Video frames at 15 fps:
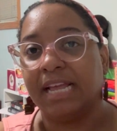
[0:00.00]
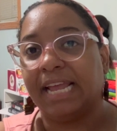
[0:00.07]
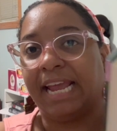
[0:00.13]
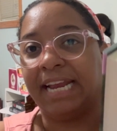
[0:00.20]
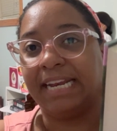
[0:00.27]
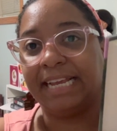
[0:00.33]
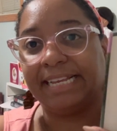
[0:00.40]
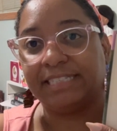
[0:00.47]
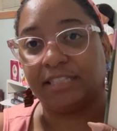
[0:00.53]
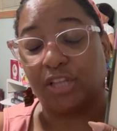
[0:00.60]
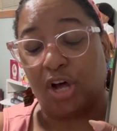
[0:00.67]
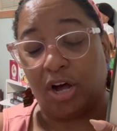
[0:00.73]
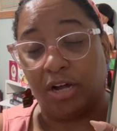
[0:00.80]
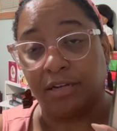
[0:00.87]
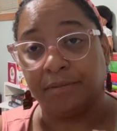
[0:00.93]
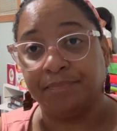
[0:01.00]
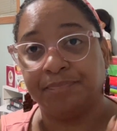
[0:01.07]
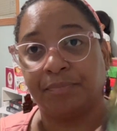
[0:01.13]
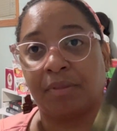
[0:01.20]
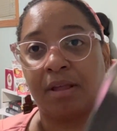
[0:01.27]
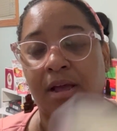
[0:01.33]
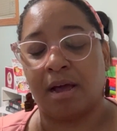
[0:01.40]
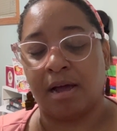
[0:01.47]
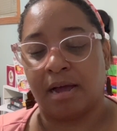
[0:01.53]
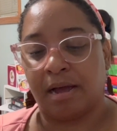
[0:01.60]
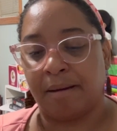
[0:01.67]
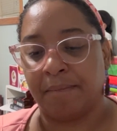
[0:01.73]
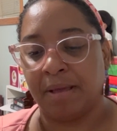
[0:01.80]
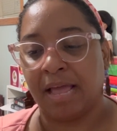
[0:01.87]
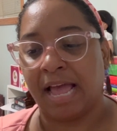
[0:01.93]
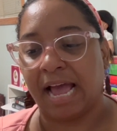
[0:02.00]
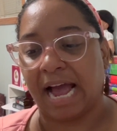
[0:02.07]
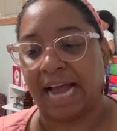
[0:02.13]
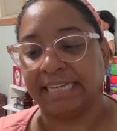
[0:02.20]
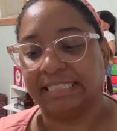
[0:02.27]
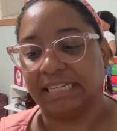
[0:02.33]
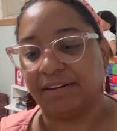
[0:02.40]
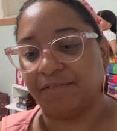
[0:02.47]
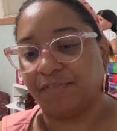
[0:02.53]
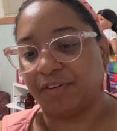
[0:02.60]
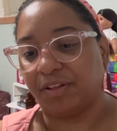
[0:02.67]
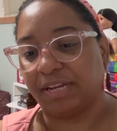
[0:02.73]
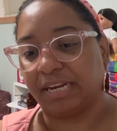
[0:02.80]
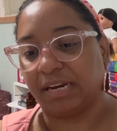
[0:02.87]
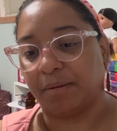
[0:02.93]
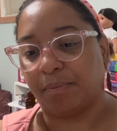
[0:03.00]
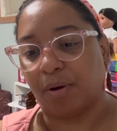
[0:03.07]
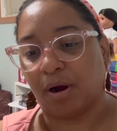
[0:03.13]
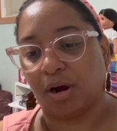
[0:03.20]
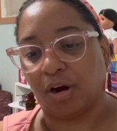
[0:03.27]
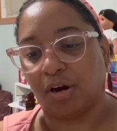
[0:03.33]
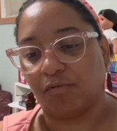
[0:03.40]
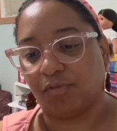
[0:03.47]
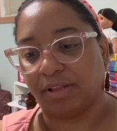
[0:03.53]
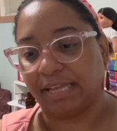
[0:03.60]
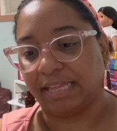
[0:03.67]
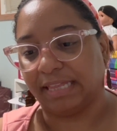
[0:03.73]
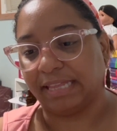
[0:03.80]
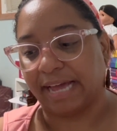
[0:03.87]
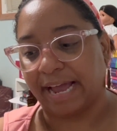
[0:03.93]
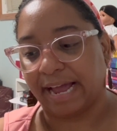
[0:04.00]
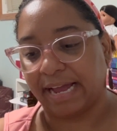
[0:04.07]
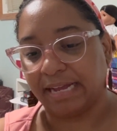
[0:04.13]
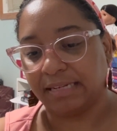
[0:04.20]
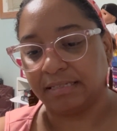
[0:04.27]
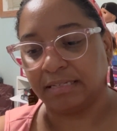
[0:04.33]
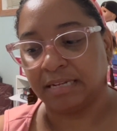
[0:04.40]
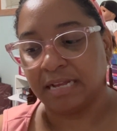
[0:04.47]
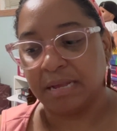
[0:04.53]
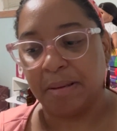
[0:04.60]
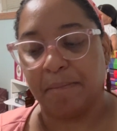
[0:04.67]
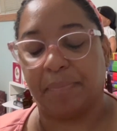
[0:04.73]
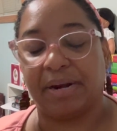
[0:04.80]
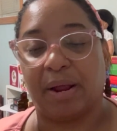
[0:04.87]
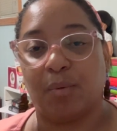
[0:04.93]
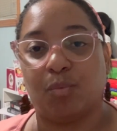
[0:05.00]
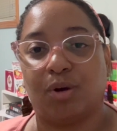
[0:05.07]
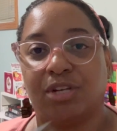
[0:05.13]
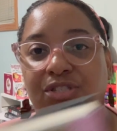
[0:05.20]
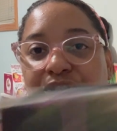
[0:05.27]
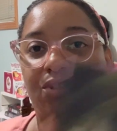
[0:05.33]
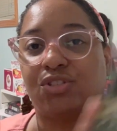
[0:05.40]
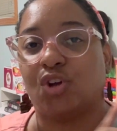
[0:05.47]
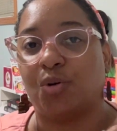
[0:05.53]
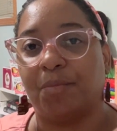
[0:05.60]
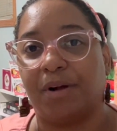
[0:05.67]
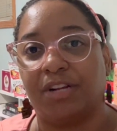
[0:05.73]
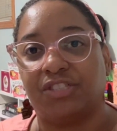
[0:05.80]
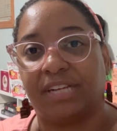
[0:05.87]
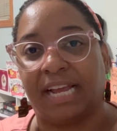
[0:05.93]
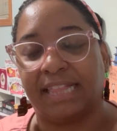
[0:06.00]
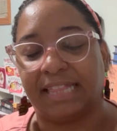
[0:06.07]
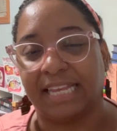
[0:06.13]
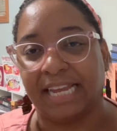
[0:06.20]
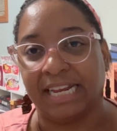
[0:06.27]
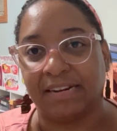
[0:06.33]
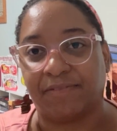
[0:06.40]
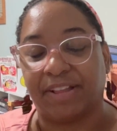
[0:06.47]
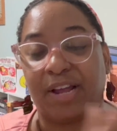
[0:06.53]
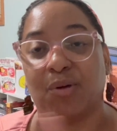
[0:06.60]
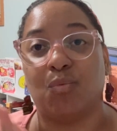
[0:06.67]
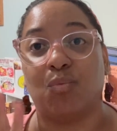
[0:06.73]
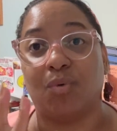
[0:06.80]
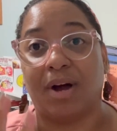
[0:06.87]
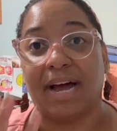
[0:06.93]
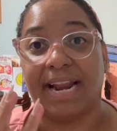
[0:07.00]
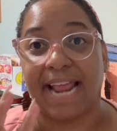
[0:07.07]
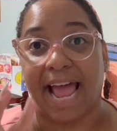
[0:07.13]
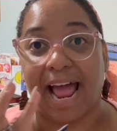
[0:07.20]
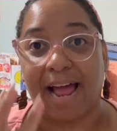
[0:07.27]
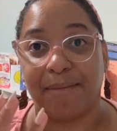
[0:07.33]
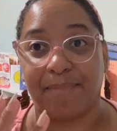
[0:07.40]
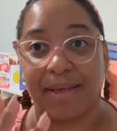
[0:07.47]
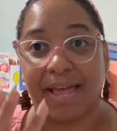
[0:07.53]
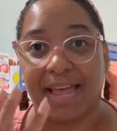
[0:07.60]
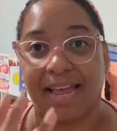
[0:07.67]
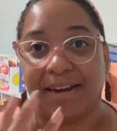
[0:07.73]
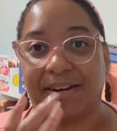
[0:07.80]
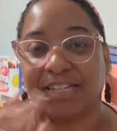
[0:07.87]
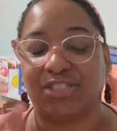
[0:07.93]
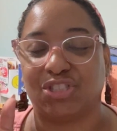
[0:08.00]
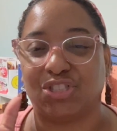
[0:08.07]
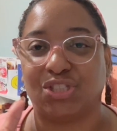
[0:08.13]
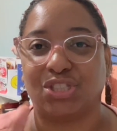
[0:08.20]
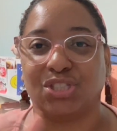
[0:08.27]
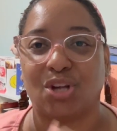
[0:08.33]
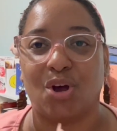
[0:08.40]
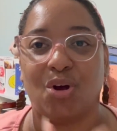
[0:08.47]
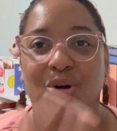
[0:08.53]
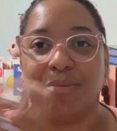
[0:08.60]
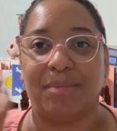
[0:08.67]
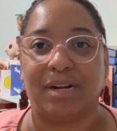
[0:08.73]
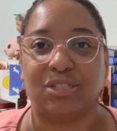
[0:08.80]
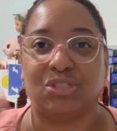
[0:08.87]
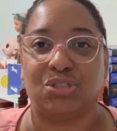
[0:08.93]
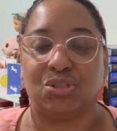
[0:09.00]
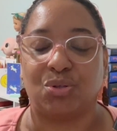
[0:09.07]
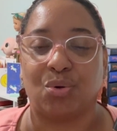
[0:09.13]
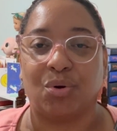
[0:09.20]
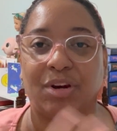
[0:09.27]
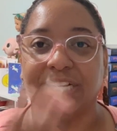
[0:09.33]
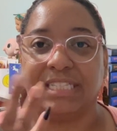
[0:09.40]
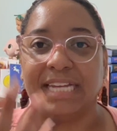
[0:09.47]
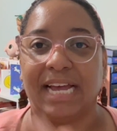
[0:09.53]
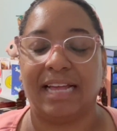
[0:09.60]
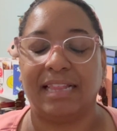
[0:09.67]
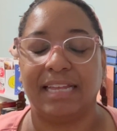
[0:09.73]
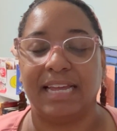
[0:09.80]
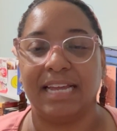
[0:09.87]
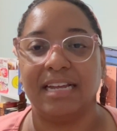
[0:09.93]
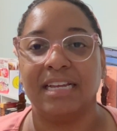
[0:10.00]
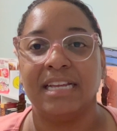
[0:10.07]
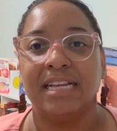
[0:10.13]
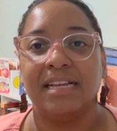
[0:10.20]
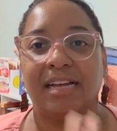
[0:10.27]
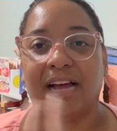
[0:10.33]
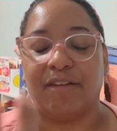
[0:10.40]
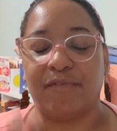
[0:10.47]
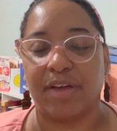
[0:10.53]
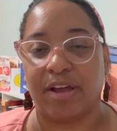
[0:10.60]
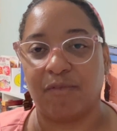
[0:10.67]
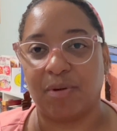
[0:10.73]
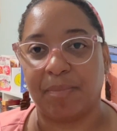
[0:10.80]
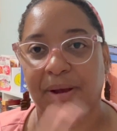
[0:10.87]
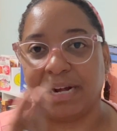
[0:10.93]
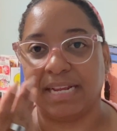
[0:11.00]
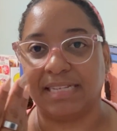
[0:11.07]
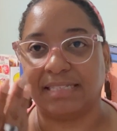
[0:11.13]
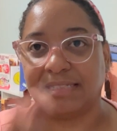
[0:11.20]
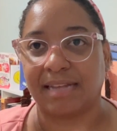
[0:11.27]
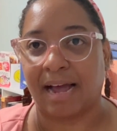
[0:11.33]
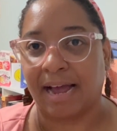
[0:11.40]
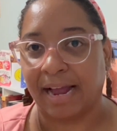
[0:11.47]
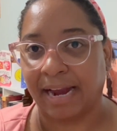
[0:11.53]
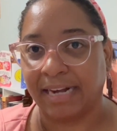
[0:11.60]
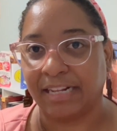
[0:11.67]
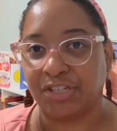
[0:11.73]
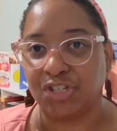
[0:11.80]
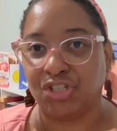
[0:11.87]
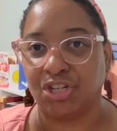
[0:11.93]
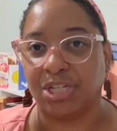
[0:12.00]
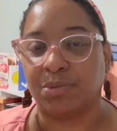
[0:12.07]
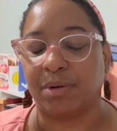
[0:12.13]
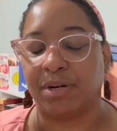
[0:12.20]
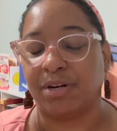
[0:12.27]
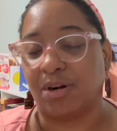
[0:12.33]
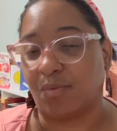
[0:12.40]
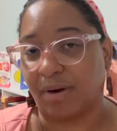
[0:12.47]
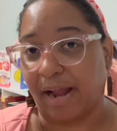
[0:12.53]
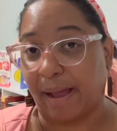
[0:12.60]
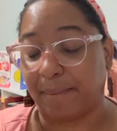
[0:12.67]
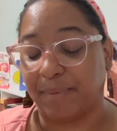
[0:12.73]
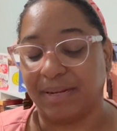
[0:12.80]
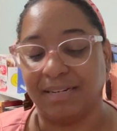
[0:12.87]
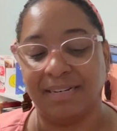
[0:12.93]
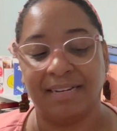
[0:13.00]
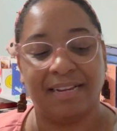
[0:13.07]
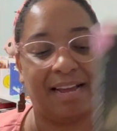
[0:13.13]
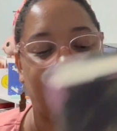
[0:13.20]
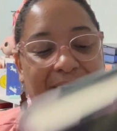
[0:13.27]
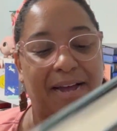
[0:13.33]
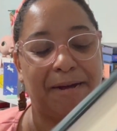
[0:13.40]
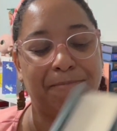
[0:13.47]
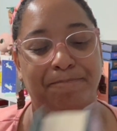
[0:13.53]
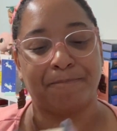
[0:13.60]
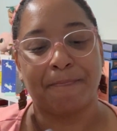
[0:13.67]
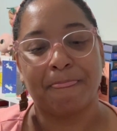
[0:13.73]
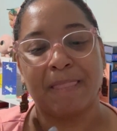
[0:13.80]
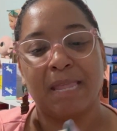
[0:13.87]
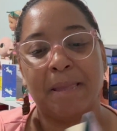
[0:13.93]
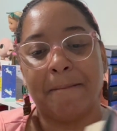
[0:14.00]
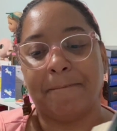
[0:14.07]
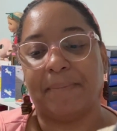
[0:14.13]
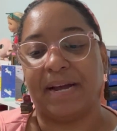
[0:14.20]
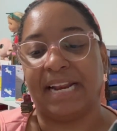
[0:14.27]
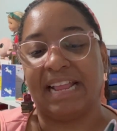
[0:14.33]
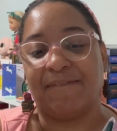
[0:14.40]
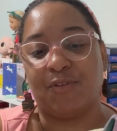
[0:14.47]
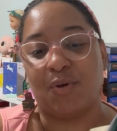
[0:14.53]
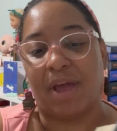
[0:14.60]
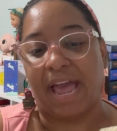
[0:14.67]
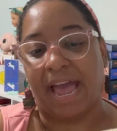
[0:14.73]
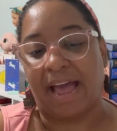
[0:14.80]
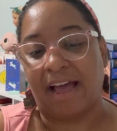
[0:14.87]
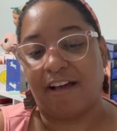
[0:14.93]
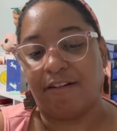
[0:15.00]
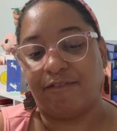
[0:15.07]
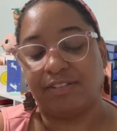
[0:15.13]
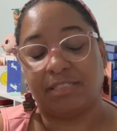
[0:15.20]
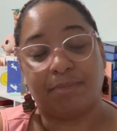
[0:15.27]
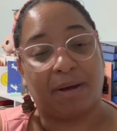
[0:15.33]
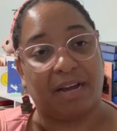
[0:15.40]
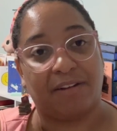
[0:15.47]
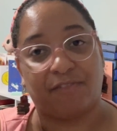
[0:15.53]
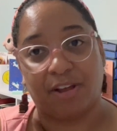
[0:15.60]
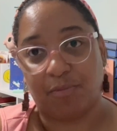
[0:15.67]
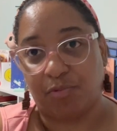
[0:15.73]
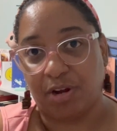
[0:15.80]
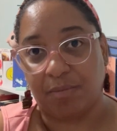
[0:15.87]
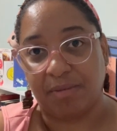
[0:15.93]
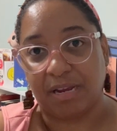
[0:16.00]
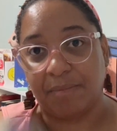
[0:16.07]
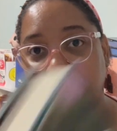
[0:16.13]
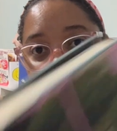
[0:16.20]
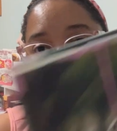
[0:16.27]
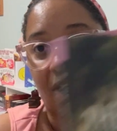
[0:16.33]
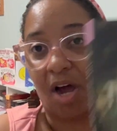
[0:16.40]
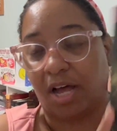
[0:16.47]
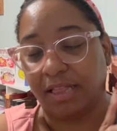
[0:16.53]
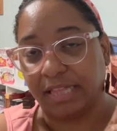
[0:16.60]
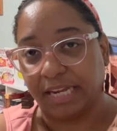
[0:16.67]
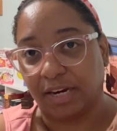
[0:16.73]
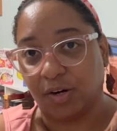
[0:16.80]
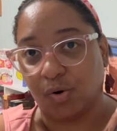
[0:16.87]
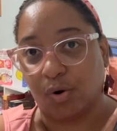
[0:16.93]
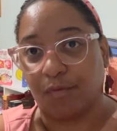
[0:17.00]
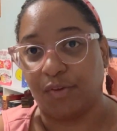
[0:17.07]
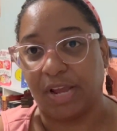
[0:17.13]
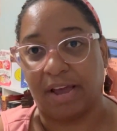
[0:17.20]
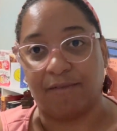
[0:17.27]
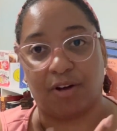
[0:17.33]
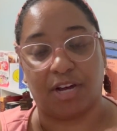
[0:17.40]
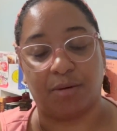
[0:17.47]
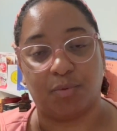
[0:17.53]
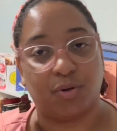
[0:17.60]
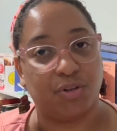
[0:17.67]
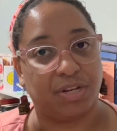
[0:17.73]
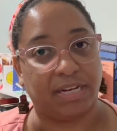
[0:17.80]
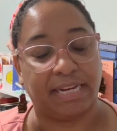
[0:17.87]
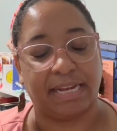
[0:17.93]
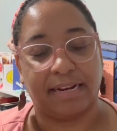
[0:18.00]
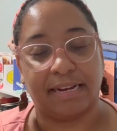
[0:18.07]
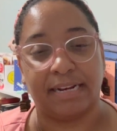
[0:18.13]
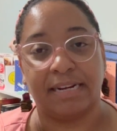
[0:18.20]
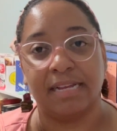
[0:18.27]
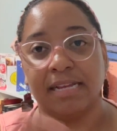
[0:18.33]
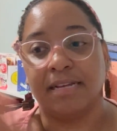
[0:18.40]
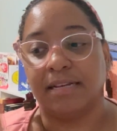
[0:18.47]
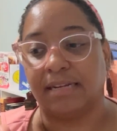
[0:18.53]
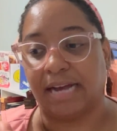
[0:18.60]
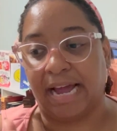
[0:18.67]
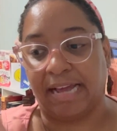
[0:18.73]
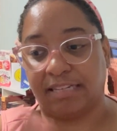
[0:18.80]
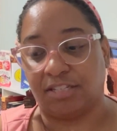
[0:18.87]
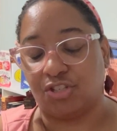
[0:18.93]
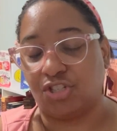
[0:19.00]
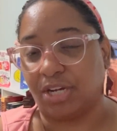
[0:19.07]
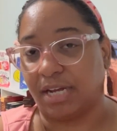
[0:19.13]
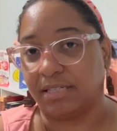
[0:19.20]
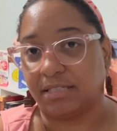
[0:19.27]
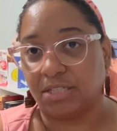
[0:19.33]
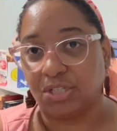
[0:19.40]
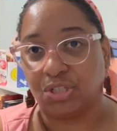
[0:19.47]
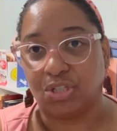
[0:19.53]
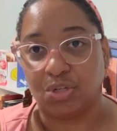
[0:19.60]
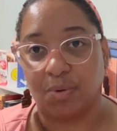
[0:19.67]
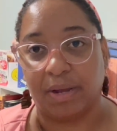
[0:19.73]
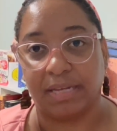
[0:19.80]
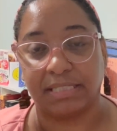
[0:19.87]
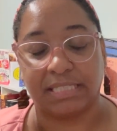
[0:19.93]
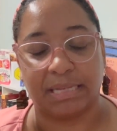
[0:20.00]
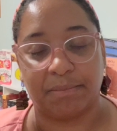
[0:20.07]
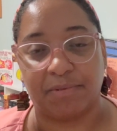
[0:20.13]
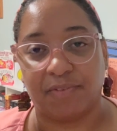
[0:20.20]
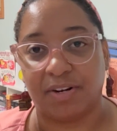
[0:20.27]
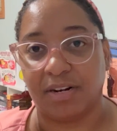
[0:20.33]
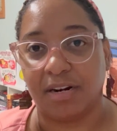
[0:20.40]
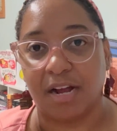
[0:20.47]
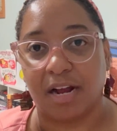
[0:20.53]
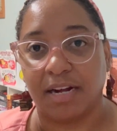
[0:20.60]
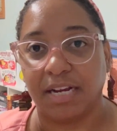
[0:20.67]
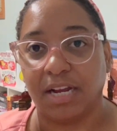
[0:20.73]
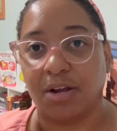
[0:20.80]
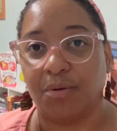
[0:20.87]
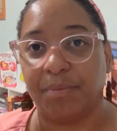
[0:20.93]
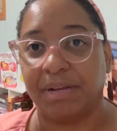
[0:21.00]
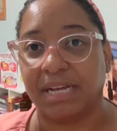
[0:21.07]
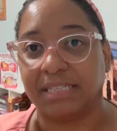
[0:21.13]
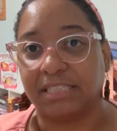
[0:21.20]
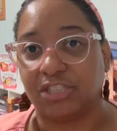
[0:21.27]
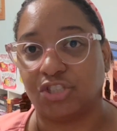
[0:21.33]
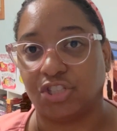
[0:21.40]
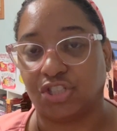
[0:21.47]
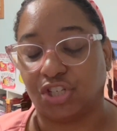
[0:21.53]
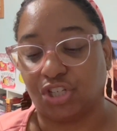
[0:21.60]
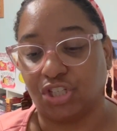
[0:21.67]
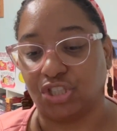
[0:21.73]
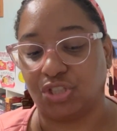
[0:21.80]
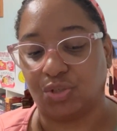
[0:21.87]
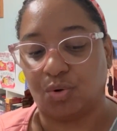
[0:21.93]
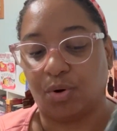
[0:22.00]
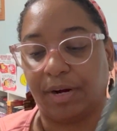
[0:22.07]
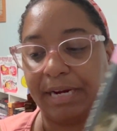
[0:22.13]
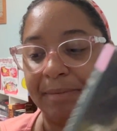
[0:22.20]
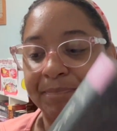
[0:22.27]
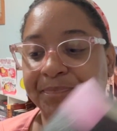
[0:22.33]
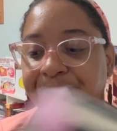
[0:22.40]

It is long. I didn't feel any part really lagged, but I was so much at the end of like what happened, because there's so much storytelling of everybody's side that you just want to know what happened. But if you have Spotify Premium, it's on there, or if you have Audible, you can get it. I suggest doing some of it on audio because it's just a good story.